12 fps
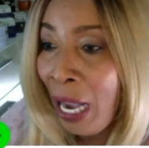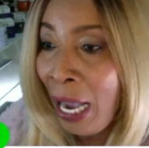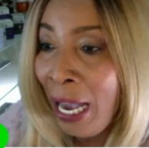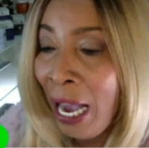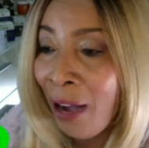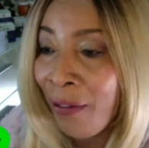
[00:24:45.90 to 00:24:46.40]

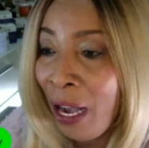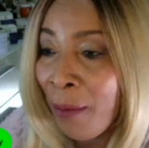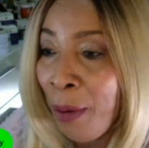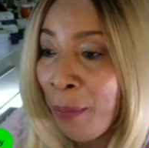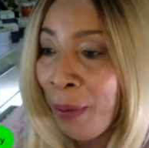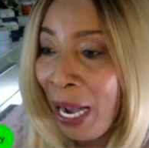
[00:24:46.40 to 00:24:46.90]
I have
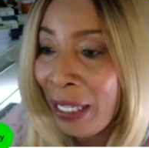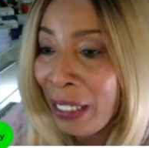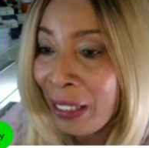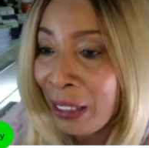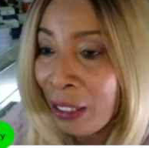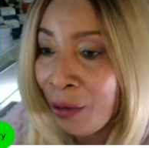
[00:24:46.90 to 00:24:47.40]
a
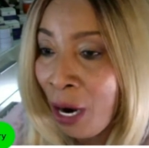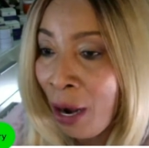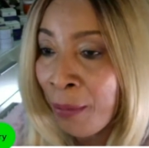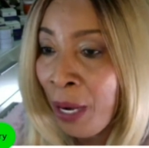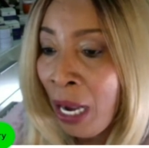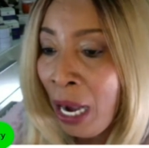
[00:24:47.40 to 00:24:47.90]
papaya
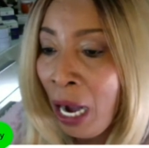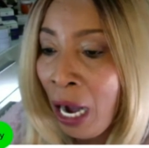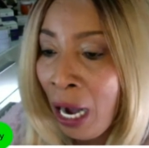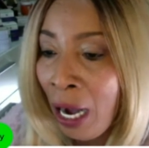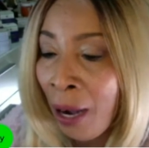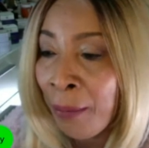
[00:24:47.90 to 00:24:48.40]
serum,
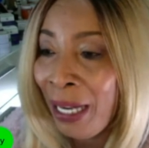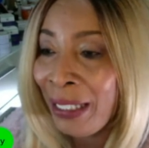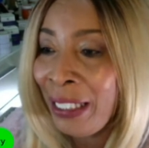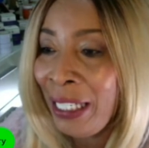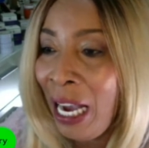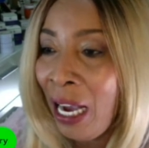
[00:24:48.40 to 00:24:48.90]
a
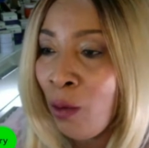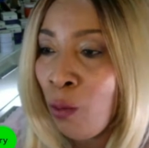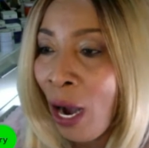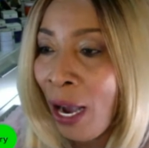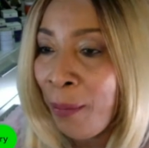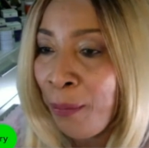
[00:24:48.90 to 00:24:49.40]

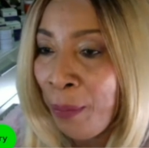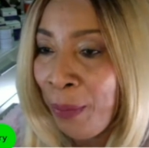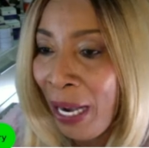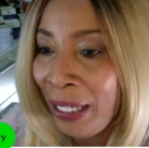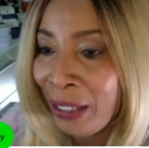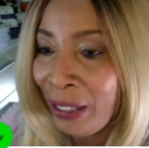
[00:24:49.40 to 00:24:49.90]
DIY
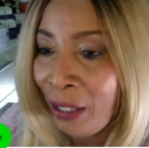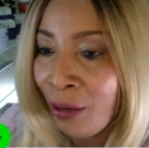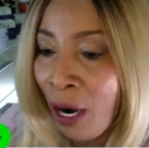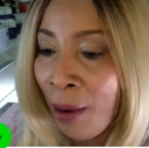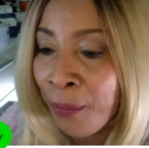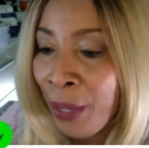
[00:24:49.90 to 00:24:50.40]
papaya
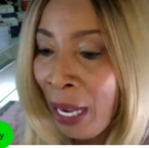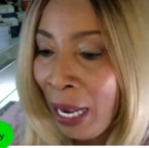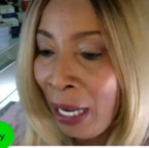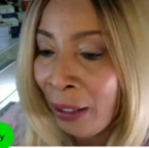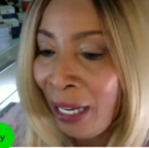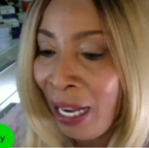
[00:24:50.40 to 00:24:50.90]
serum,
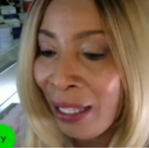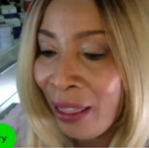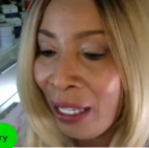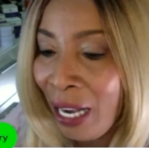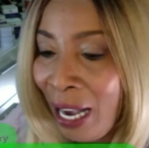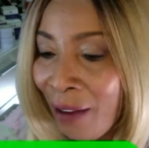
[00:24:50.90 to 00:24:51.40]
and I
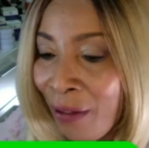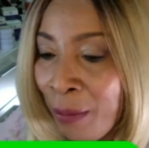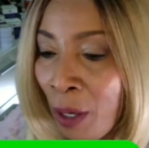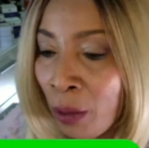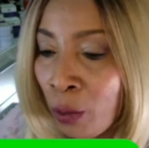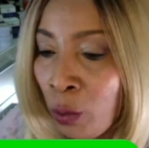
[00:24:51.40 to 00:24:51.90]
think I have
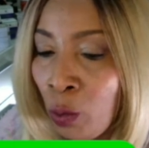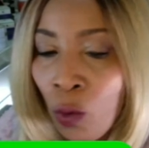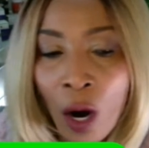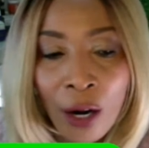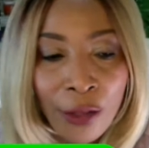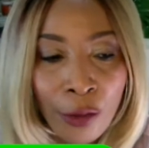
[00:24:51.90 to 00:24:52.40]
about two
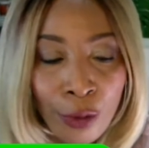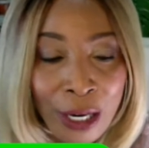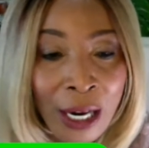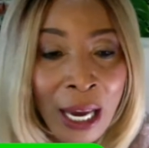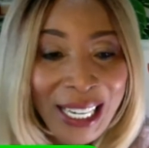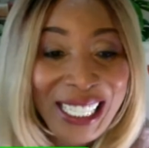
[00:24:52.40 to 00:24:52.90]
or
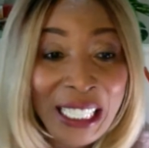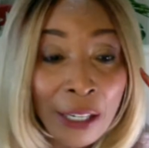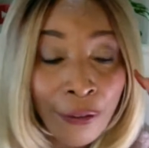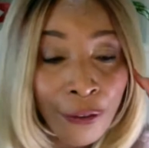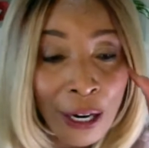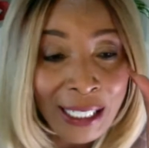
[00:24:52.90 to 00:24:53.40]
three
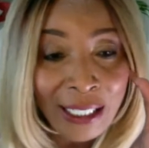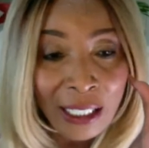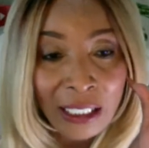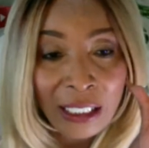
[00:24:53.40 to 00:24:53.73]
different